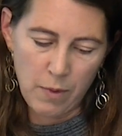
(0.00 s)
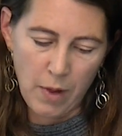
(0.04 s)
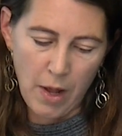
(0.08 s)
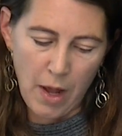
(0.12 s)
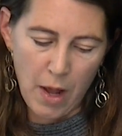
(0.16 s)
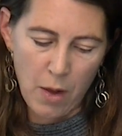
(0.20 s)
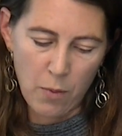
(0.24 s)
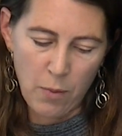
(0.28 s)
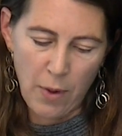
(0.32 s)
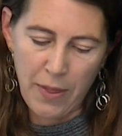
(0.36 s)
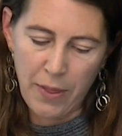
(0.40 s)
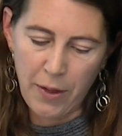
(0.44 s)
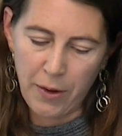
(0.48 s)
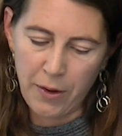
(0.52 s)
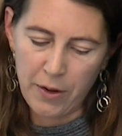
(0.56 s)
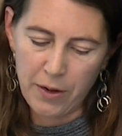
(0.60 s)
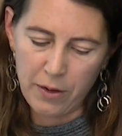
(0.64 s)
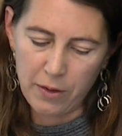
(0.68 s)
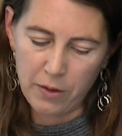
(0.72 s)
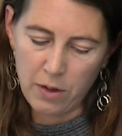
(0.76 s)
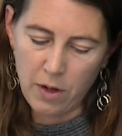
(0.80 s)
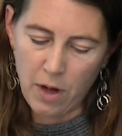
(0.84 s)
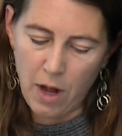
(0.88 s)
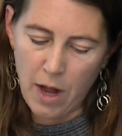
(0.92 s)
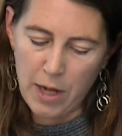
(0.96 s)
uh,
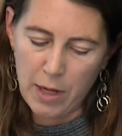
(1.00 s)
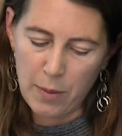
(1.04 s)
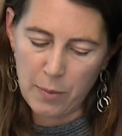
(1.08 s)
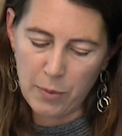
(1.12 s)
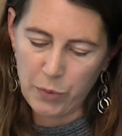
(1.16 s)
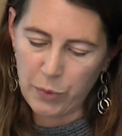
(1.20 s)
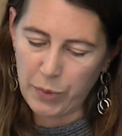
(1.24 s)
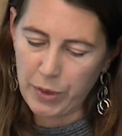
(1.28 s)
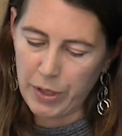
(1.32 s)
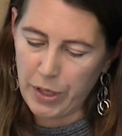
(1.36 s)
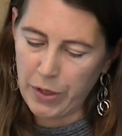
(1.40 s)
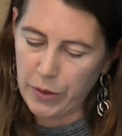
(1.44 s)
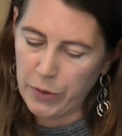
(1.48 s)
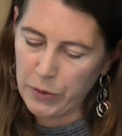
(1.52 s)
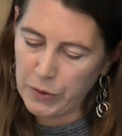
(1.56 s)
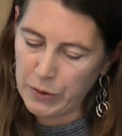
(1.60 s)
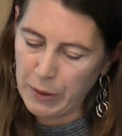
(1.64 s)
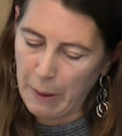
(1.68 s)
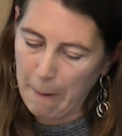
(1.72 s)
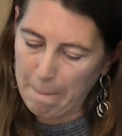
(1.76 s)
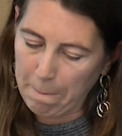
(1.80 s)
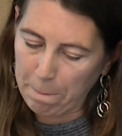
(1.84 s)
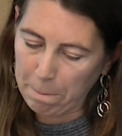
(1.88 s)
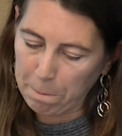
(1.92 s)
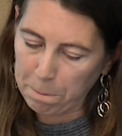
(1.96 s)
whether condoms were
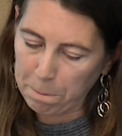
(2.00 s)
used.